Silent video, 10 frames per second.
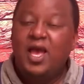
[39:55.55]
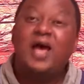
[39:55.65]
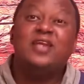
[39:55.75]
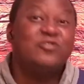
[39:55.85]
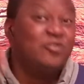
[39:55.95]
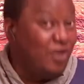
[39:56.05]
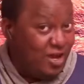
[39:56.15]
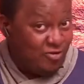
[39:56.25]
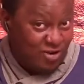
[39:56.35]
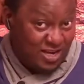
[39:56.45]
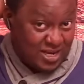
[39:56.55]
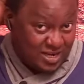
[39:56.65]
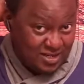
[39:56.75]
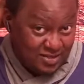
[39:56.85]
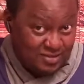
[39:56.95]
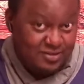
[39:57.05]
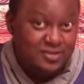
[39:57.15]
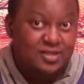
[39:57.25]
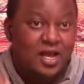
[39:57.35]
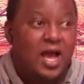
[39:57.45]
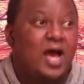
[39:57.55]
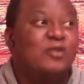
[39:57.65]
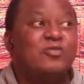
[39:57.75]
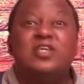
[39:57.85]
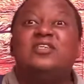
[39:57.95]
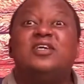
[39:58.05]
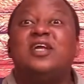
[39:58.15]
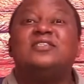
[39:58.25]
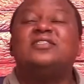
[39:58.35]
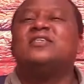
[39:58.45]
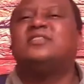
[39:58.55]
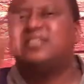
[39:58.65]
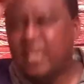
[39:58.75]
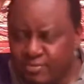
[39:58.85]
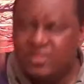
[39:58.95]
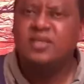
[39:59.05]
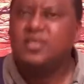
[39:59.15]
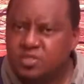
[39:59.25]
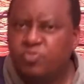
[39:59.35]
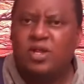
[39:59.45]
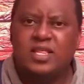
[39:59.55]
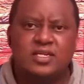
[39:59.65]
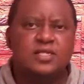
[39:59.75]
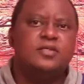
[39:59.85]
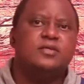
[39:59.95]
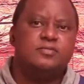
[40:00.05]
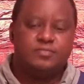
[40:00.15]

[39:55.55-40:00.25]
And you know, ironically, Adonijah does the same thing his brother did.